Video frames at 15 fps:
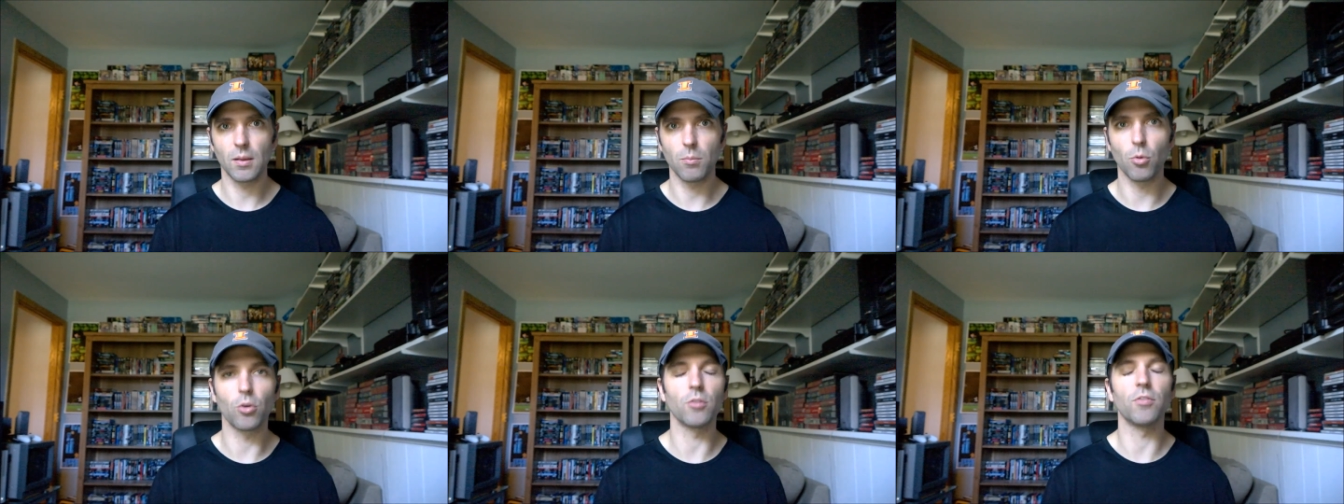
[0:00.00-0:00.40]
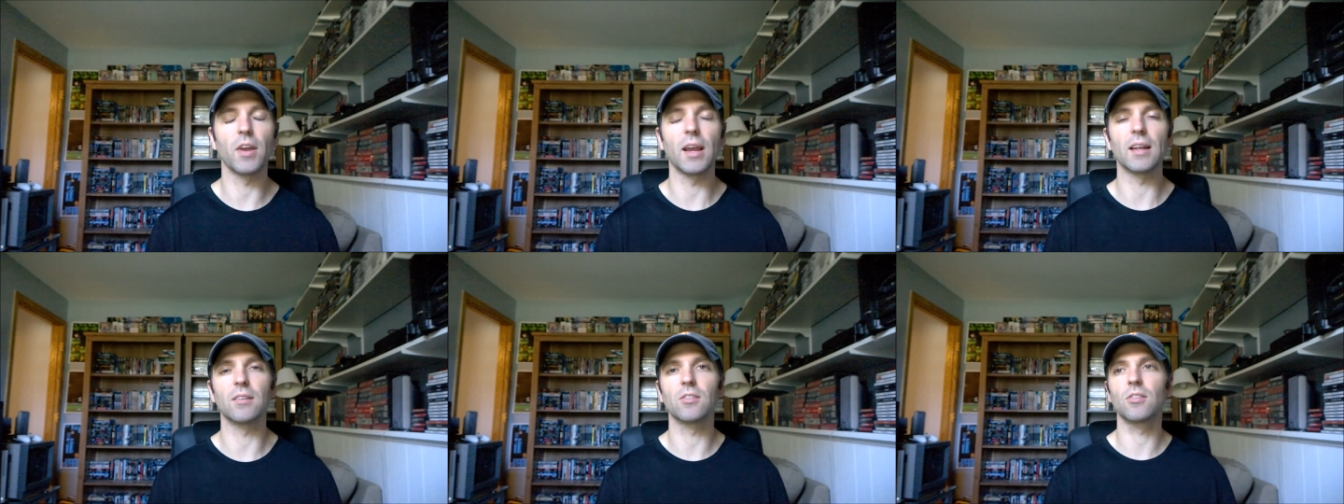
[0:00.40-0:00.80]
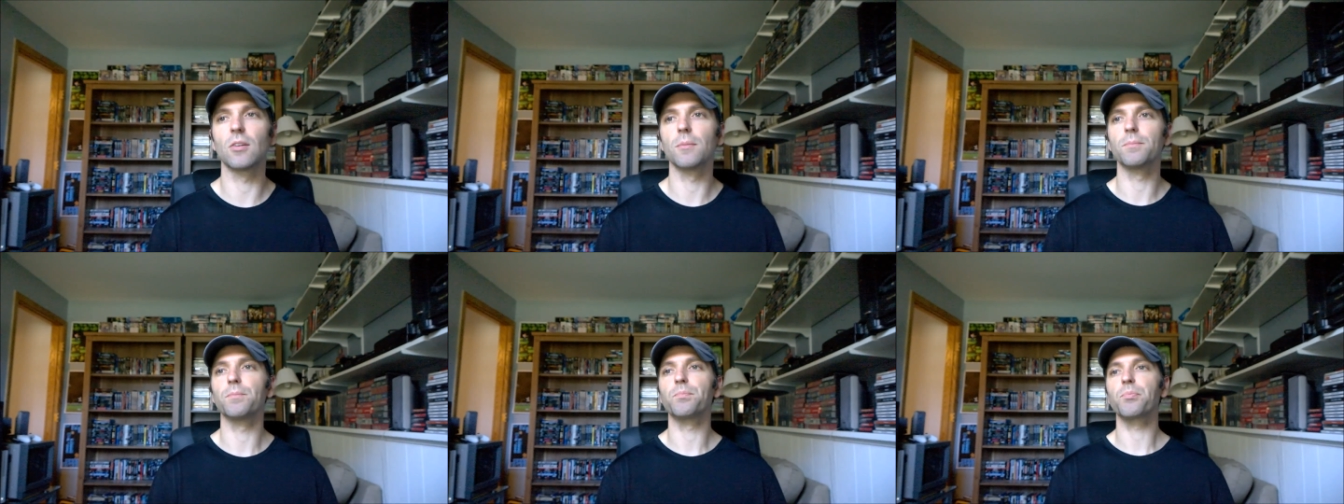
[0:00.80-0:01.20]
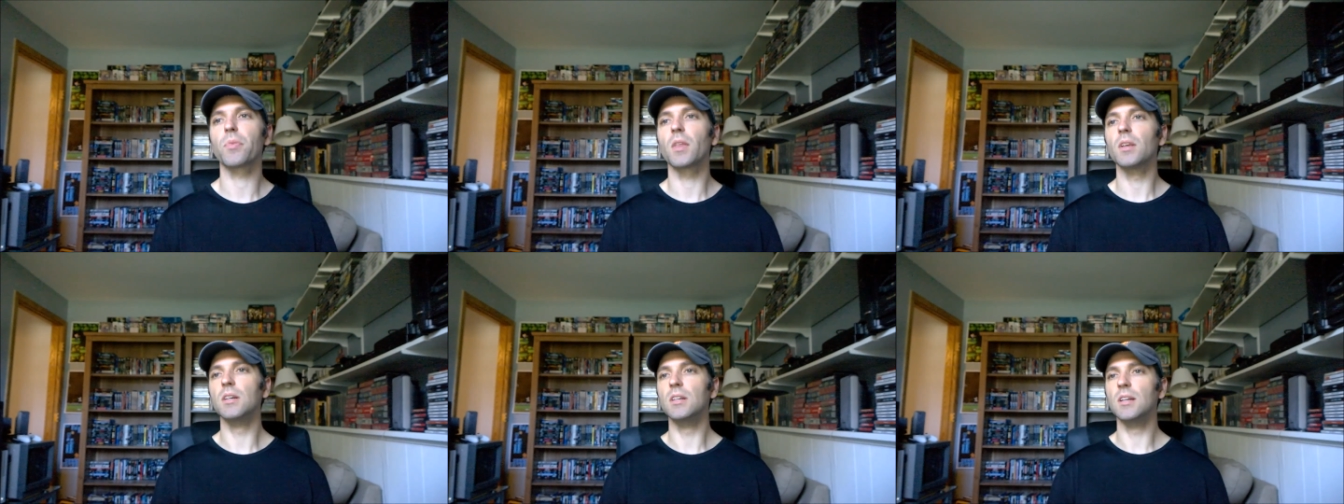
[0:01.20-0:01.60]
more advanced.
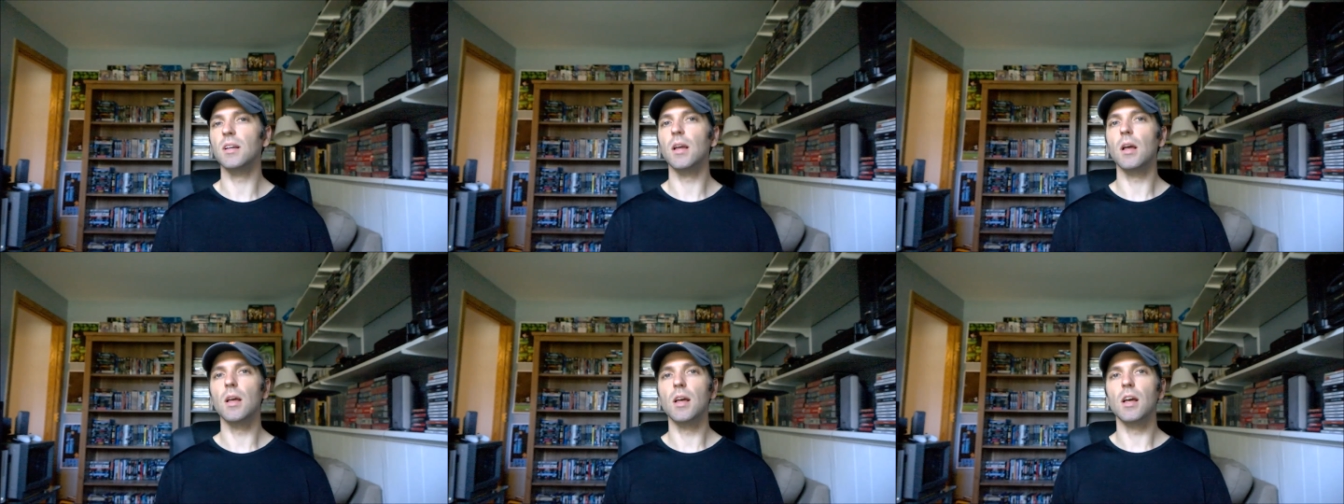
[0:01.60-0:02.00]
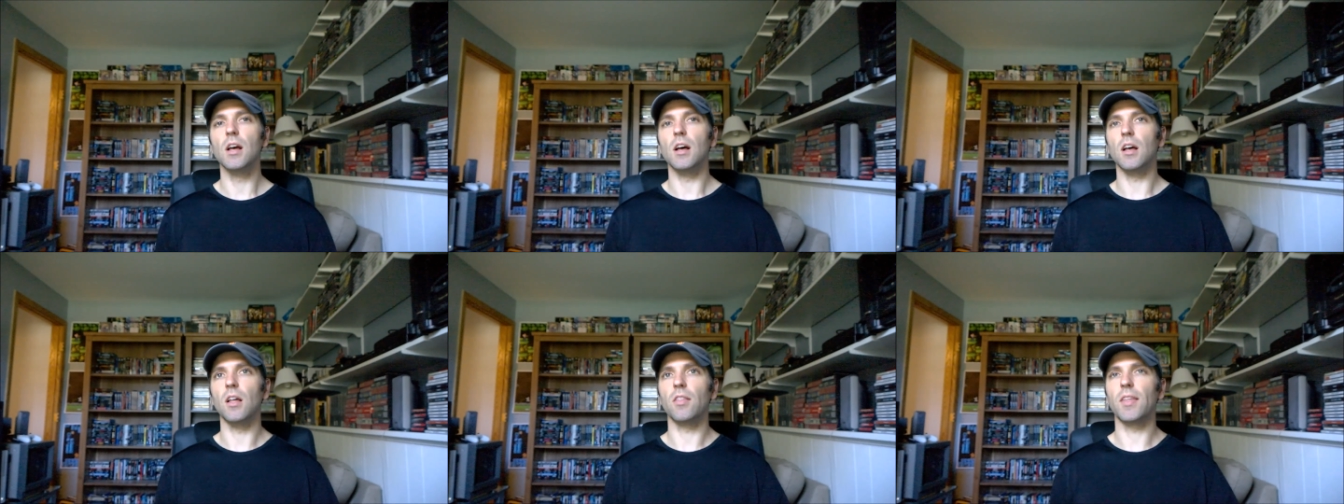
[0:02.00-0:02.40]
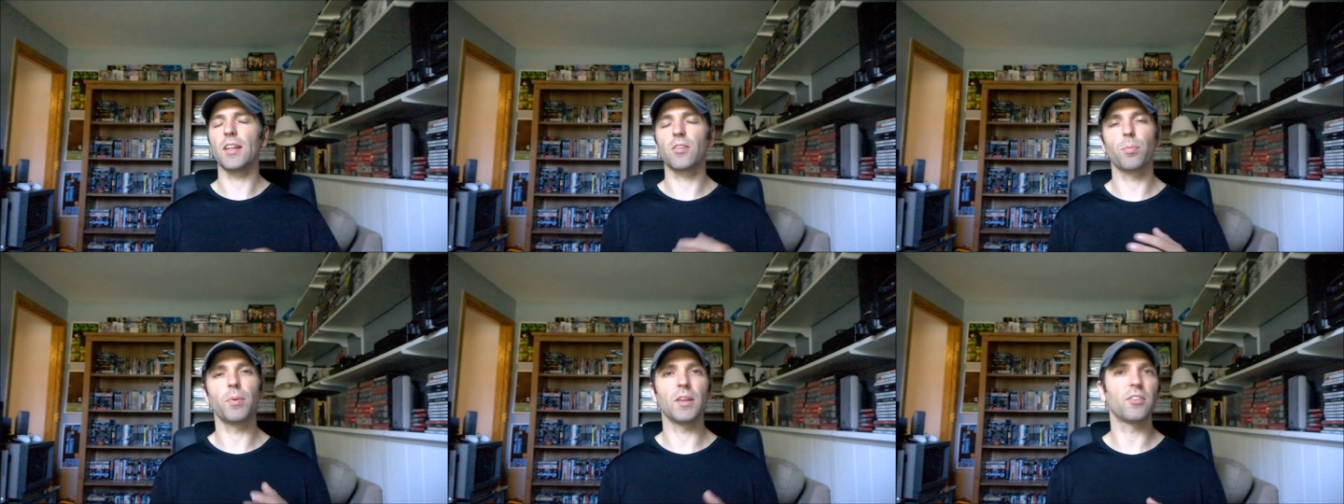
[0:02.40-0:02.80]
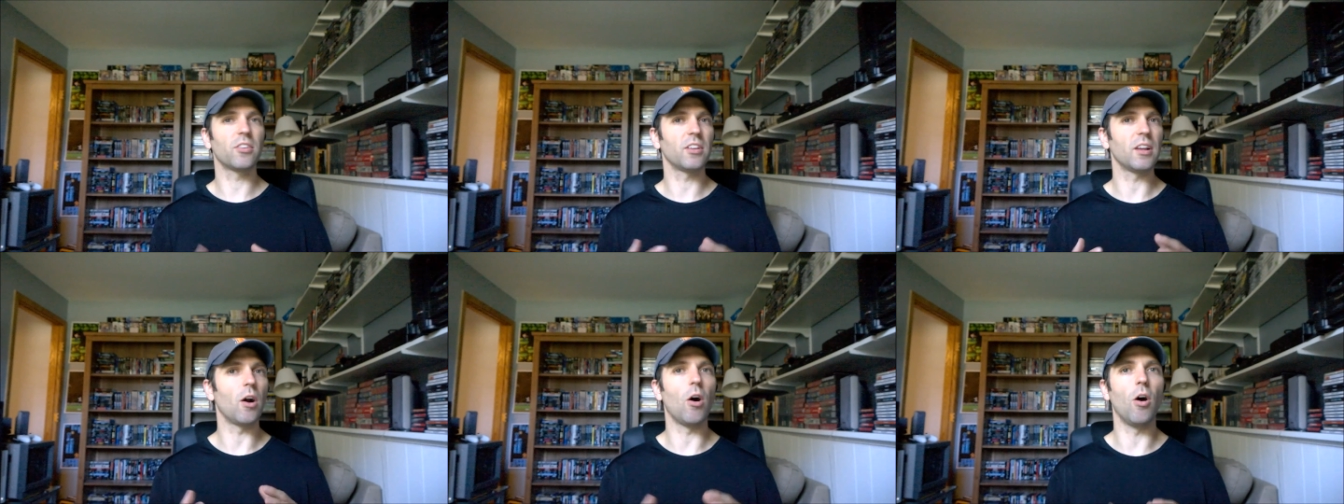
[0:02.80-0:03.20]
That's
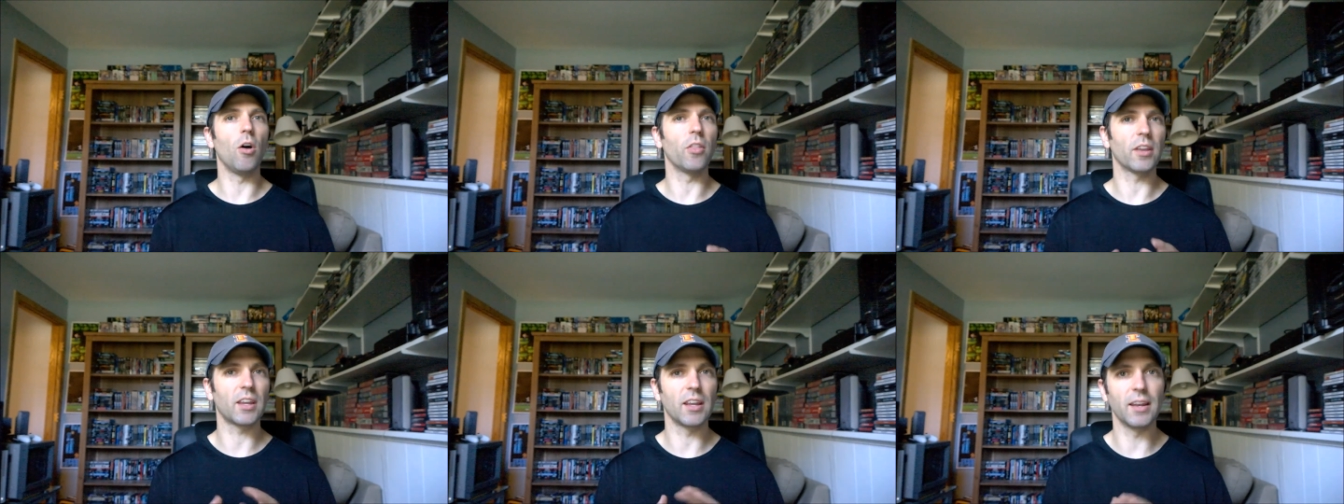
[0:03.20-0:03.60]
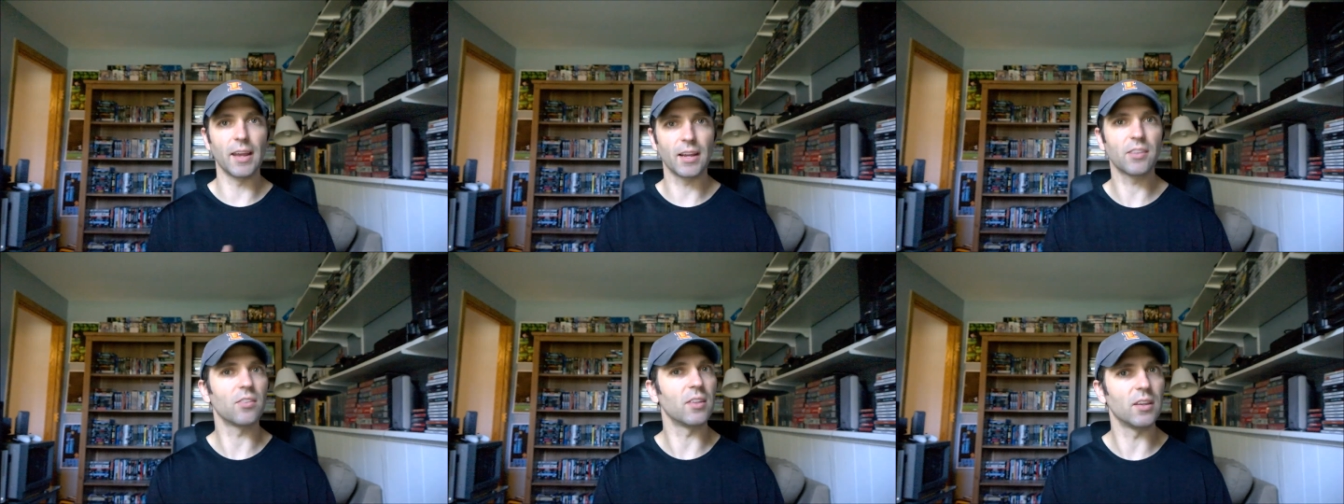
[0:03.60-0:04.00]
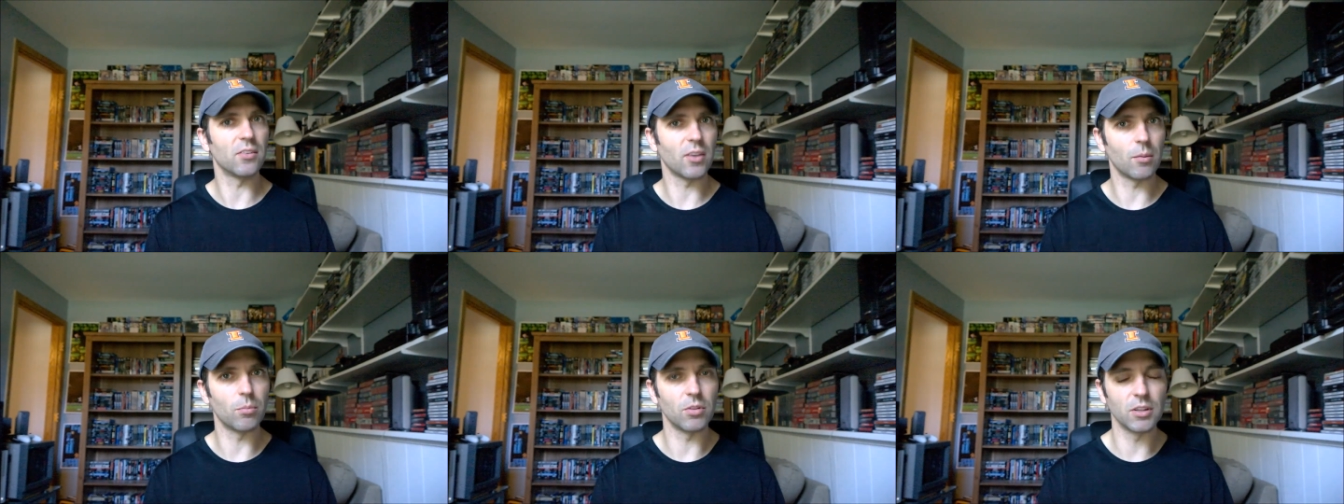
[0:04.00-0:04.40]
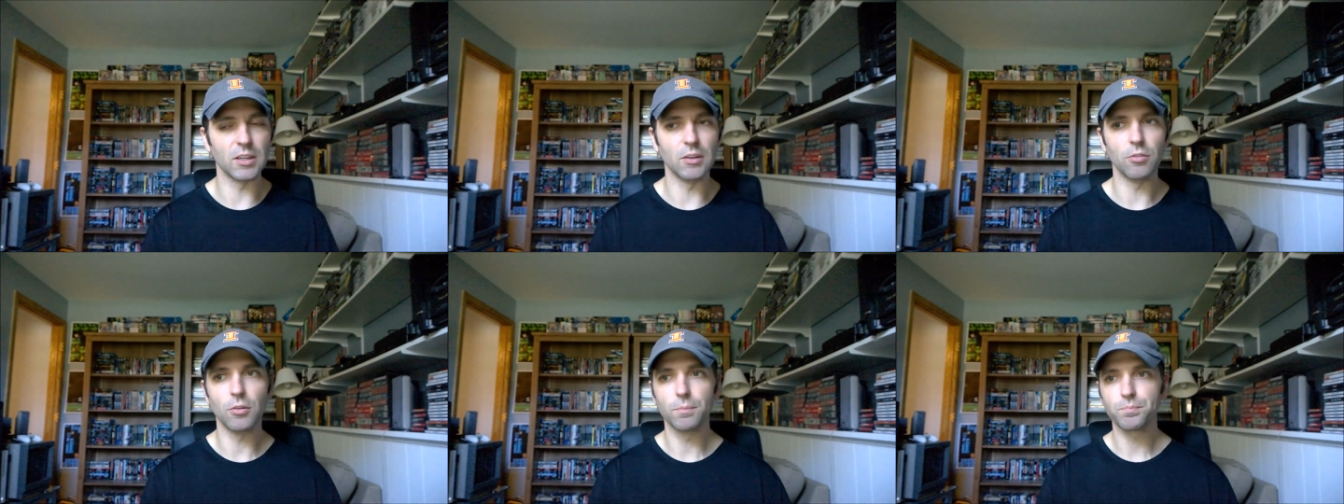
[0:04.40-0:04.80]
basically all that connects these, I
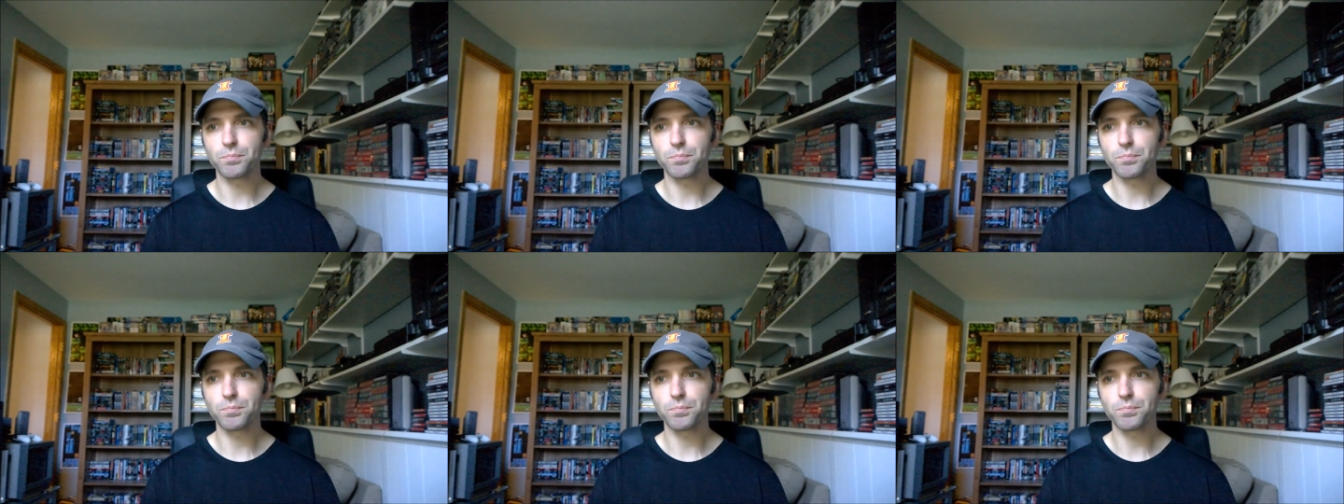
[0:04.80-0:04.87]
believe.